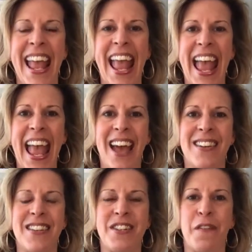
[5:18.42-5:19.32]

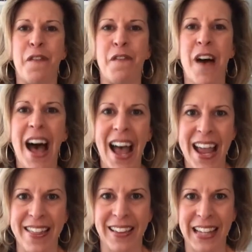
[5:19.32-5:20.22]
and defy
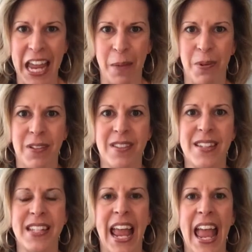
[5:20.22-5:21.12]
the
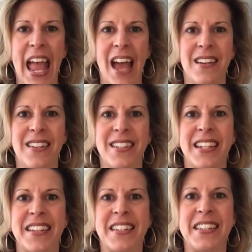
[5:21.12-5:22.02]
labels and
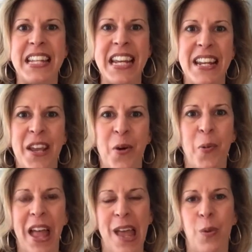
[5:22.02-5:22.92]
succeed in a
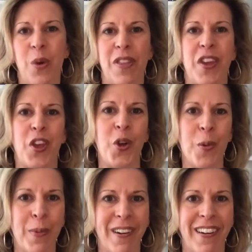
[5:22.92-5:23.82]
way with
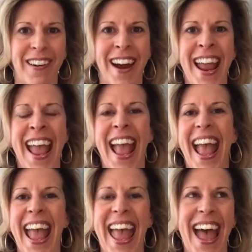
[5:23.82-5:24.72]
humor
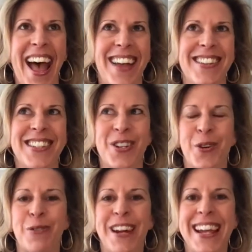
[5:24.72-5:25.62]
and
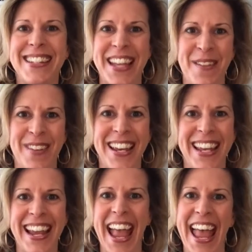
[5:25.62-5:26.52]

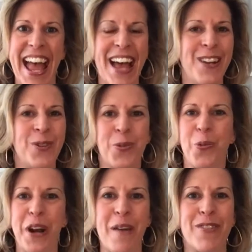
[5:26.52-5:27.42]
creativity and
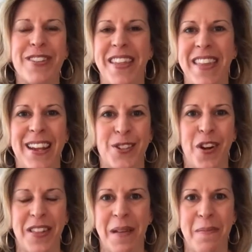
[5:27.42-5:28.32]
whatever the things
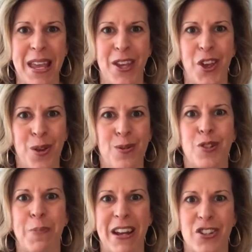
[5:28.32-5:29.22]
are that make you
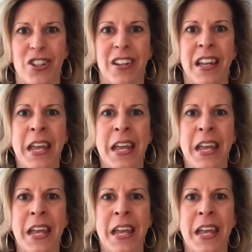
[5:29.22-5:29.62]
special.